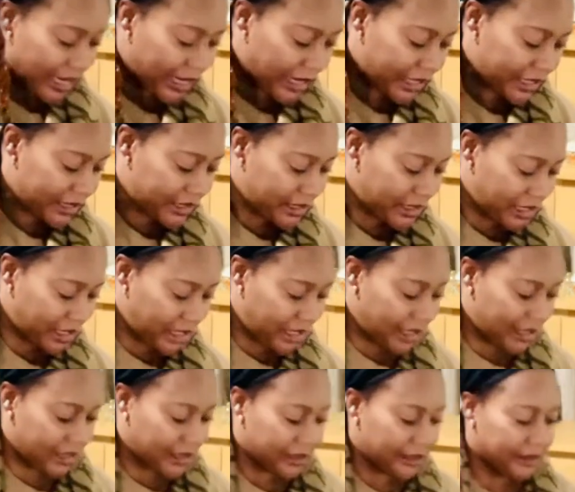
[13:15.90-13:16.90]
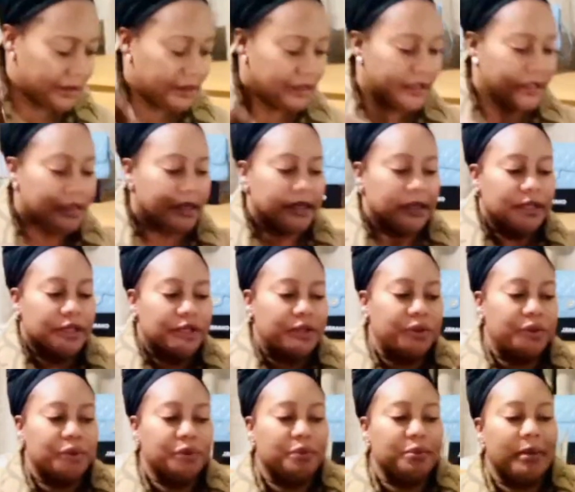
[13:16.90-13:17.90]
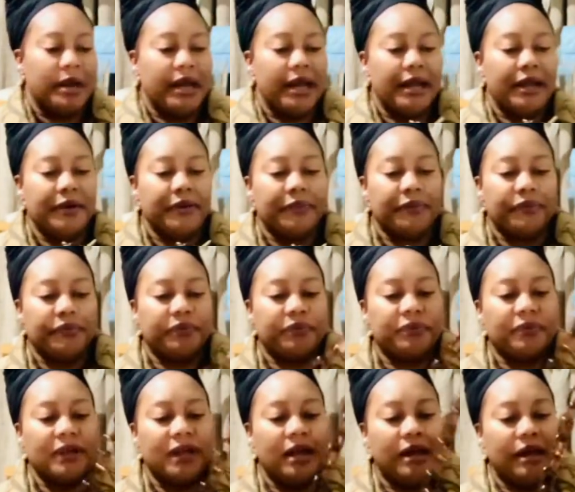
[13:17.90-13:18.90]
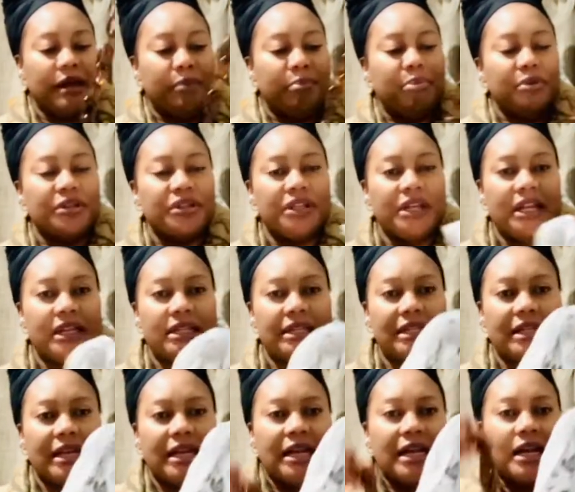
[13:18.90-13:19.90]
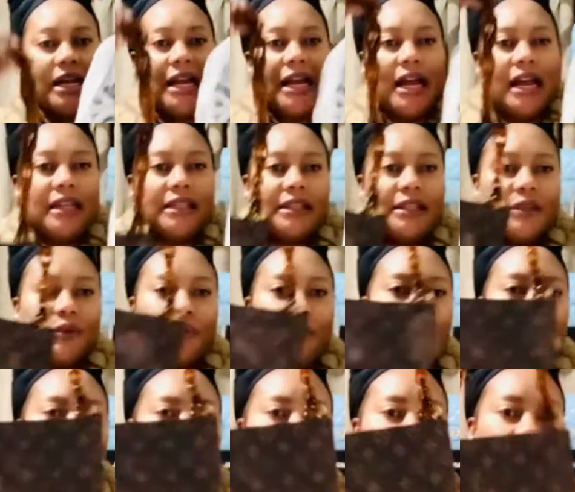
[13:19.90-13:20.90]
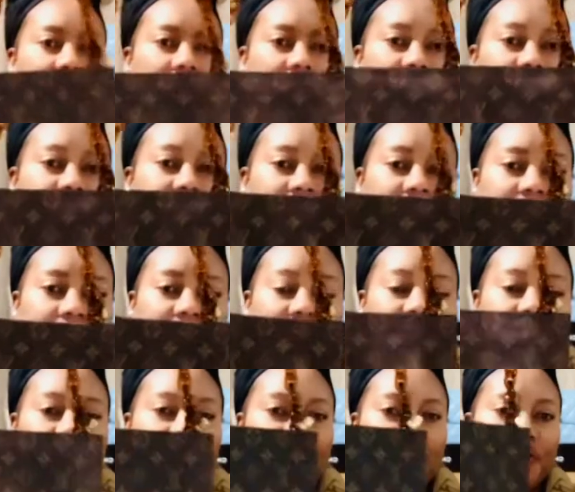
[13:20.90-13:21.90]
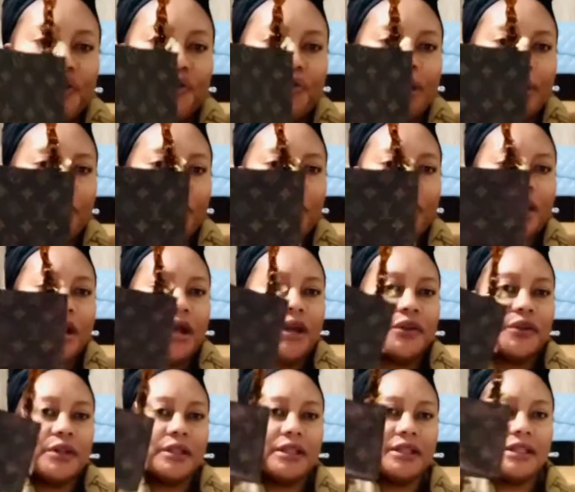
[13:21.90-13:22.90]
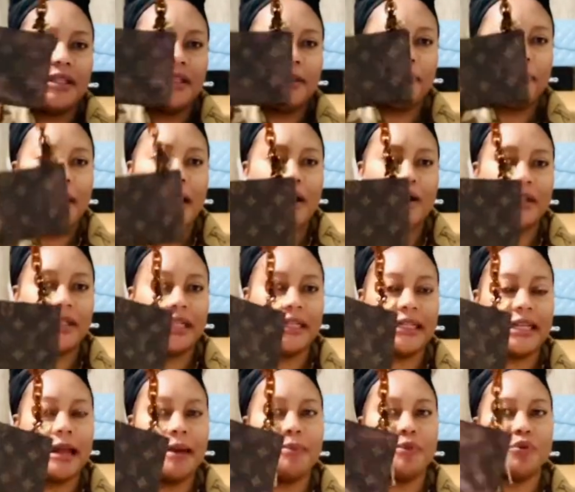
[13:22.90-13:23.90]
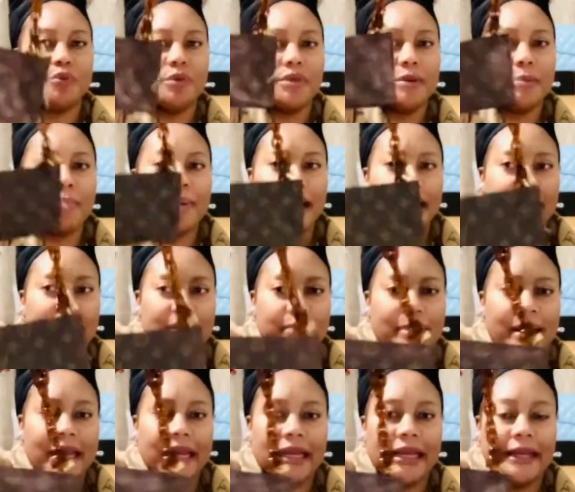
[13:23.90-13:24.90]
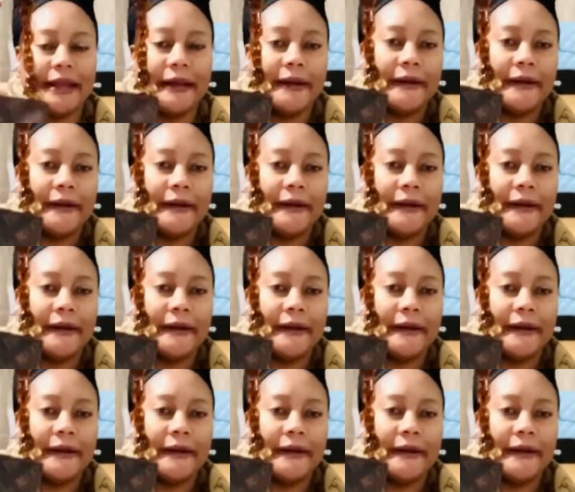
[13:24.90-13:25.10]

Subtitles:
I did to my pochette accessoire. So I attached to this strap. So this is a pouch that comes with the bucket bag.